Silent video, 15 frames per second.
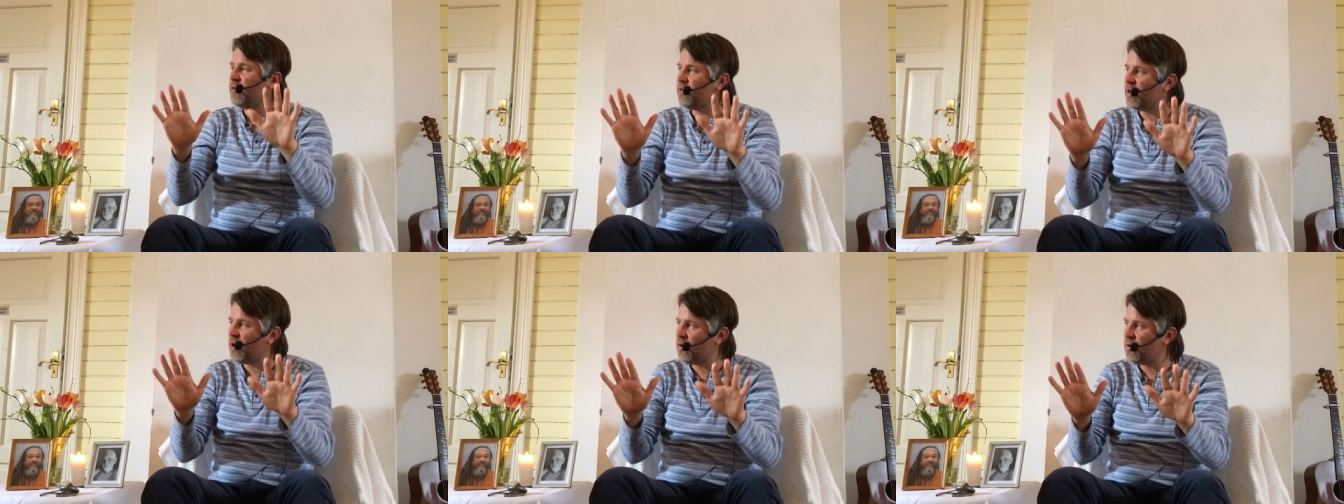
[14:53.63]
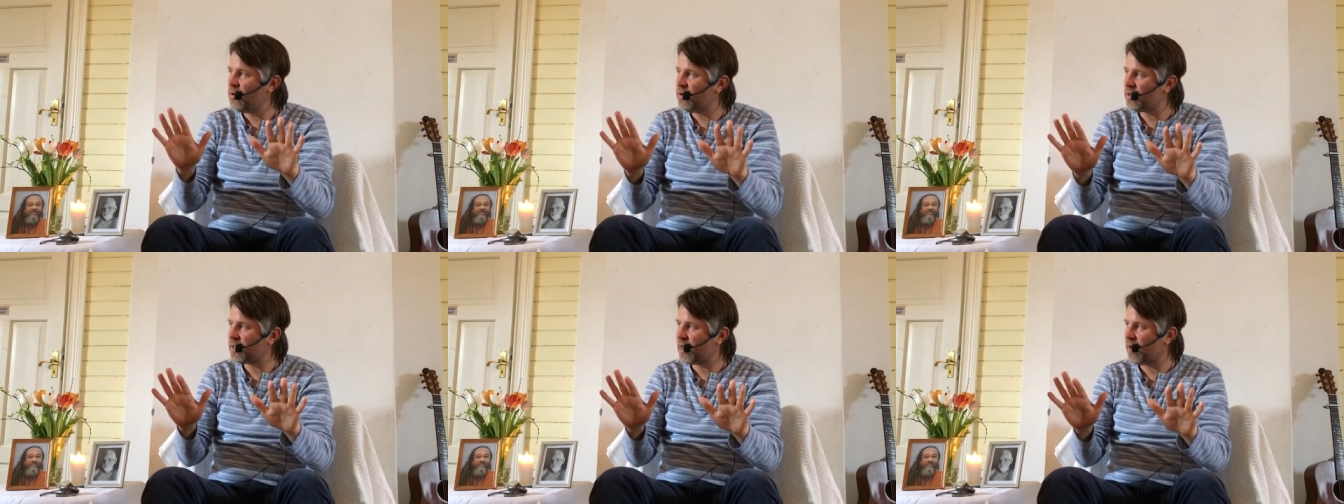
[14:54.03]
You know
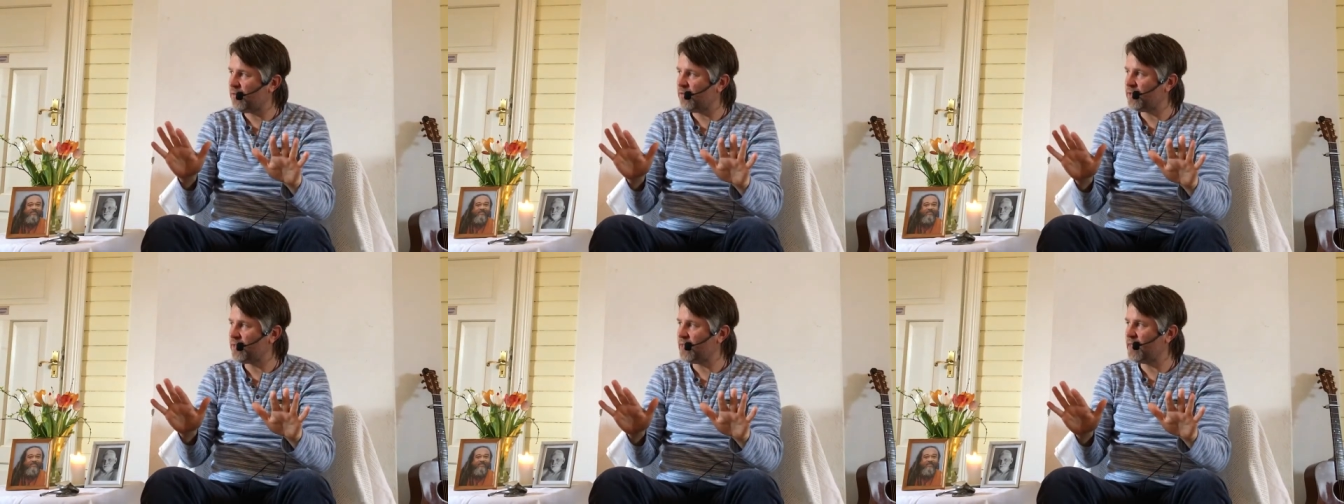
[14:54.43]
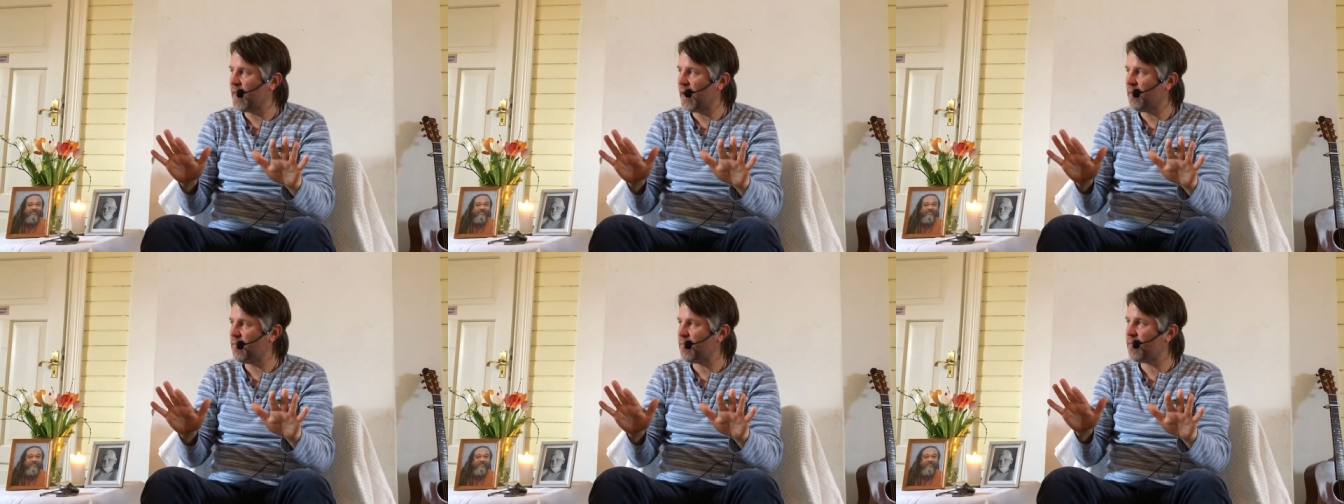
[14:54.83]
yourself as the
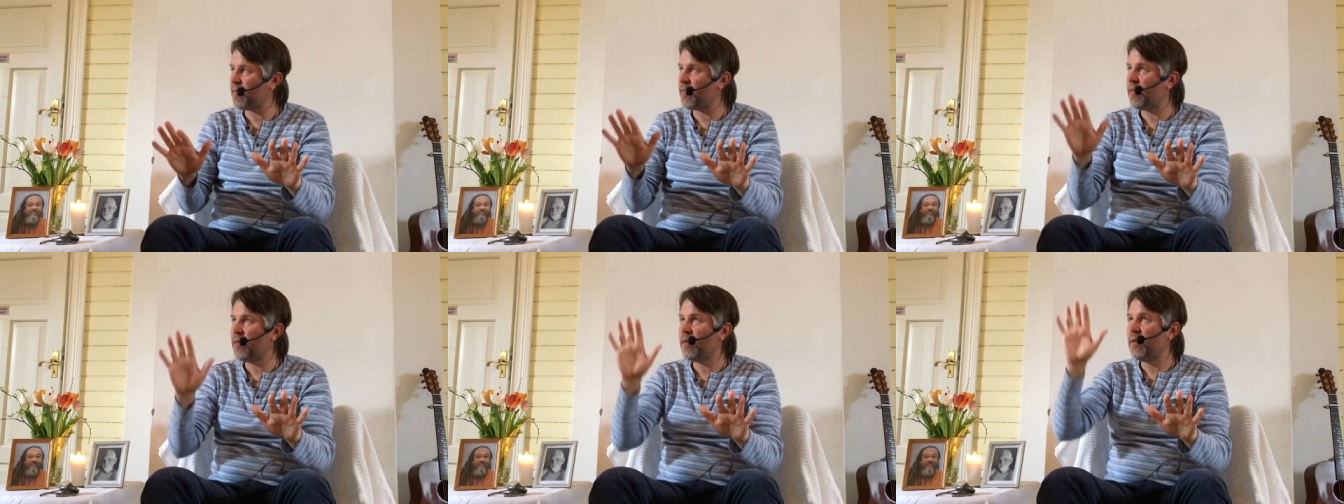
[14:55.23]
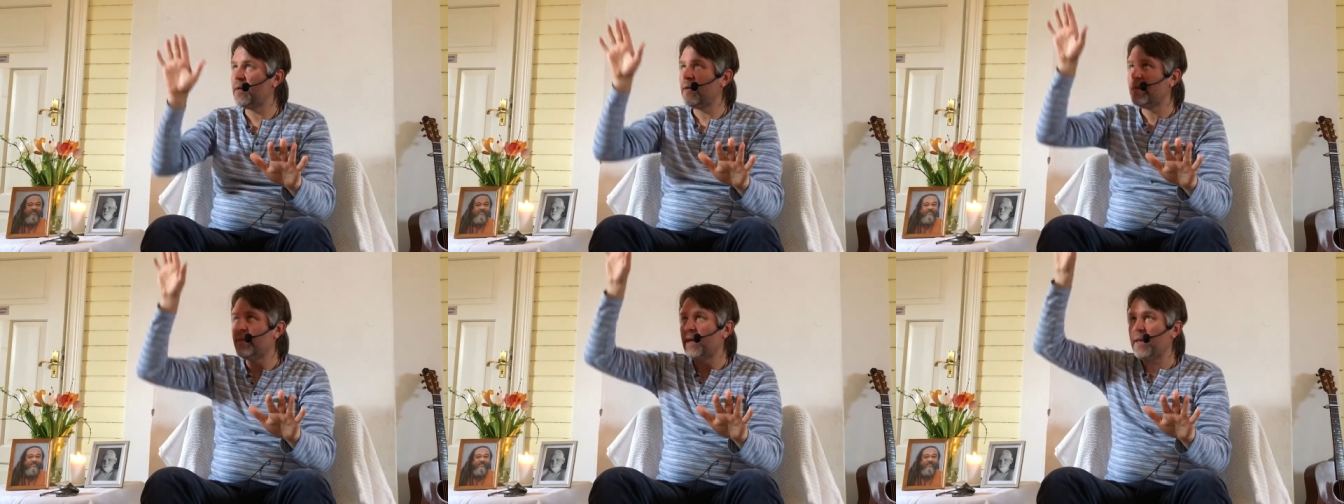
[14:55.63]
depth.
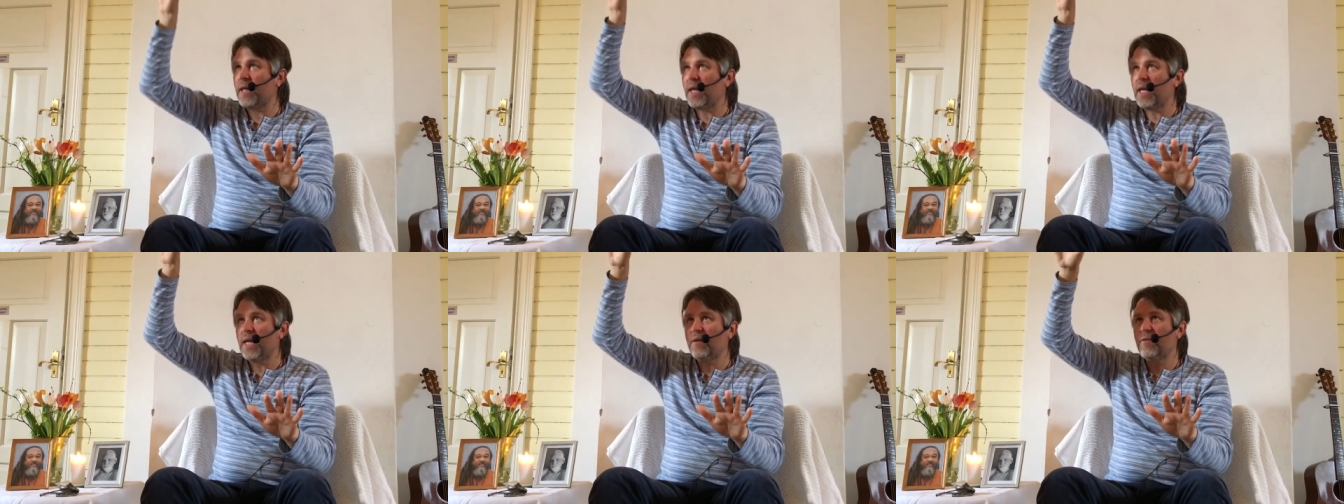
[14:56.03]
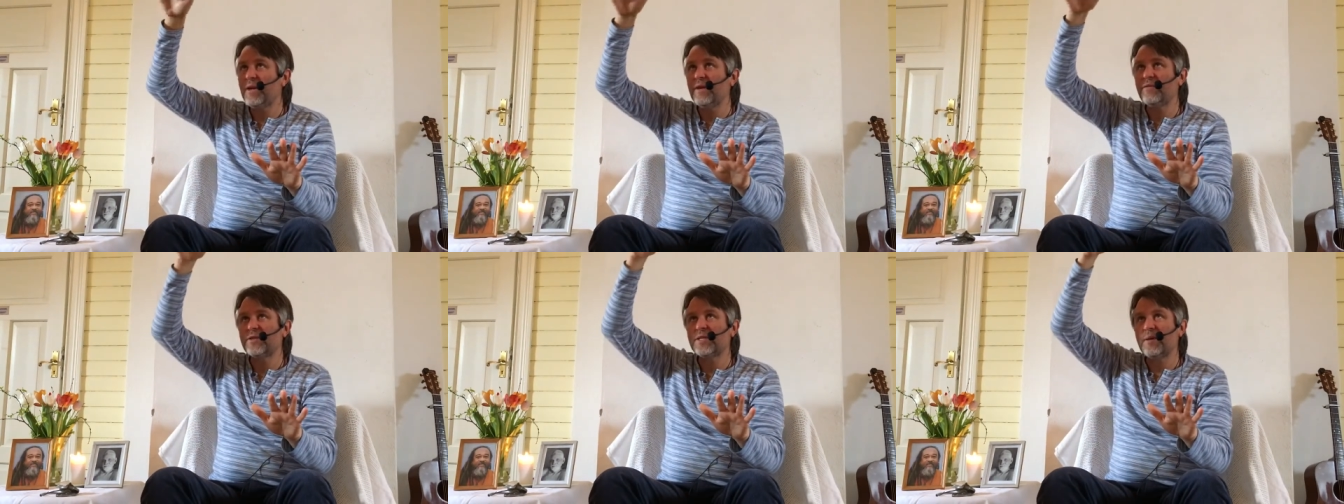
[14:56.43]
Then
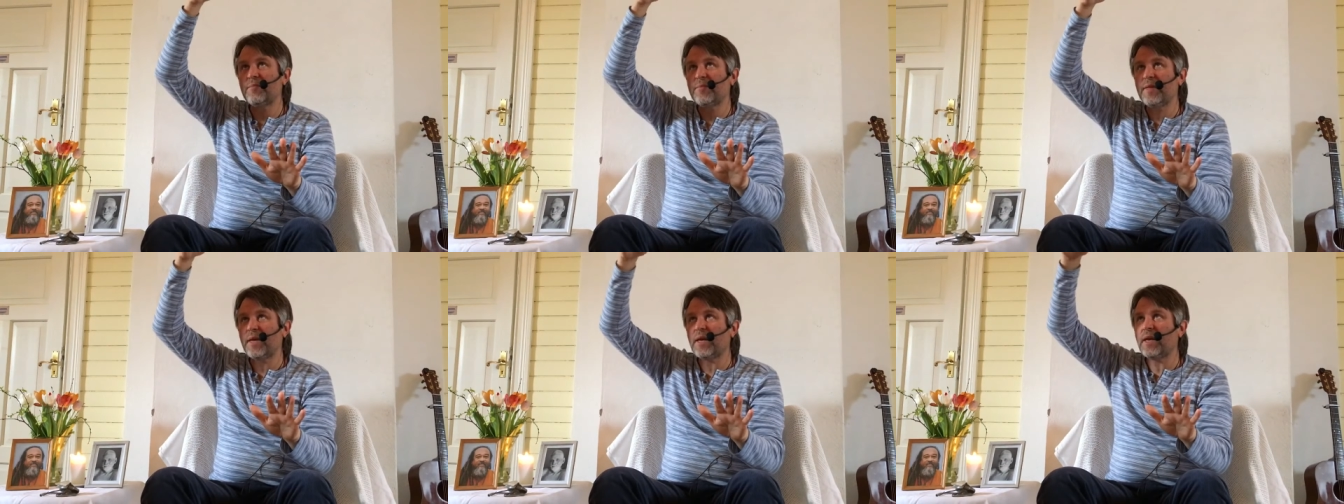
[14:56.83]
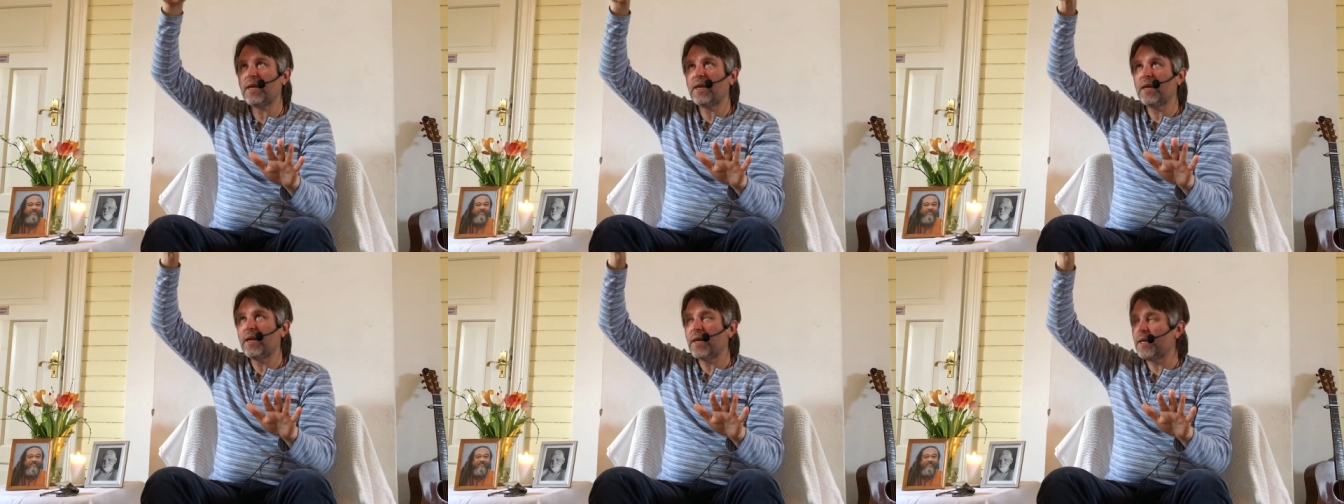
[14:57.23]
even if
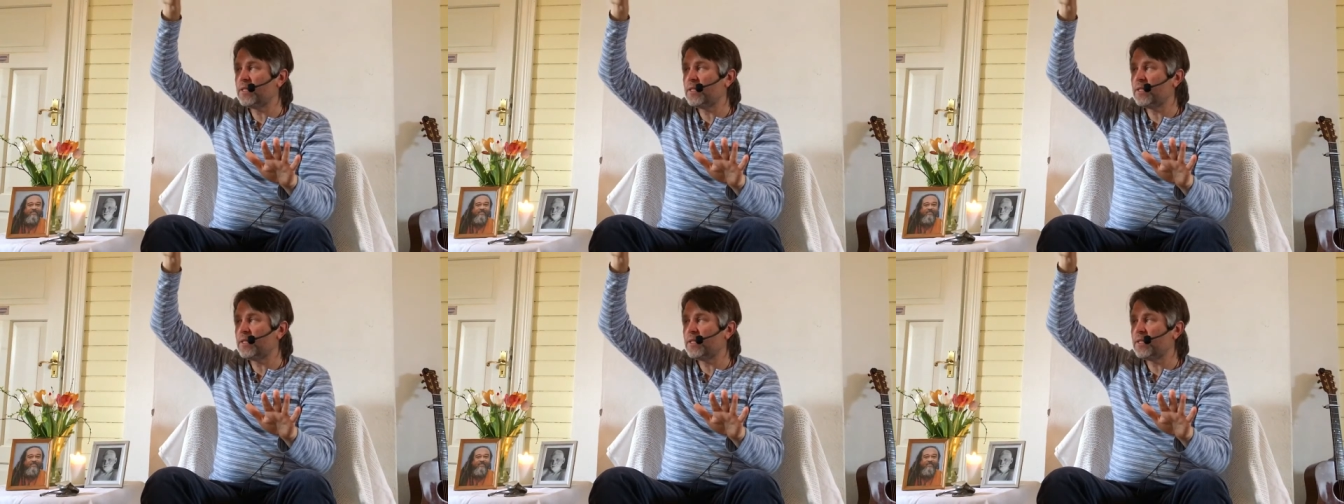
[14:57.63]
something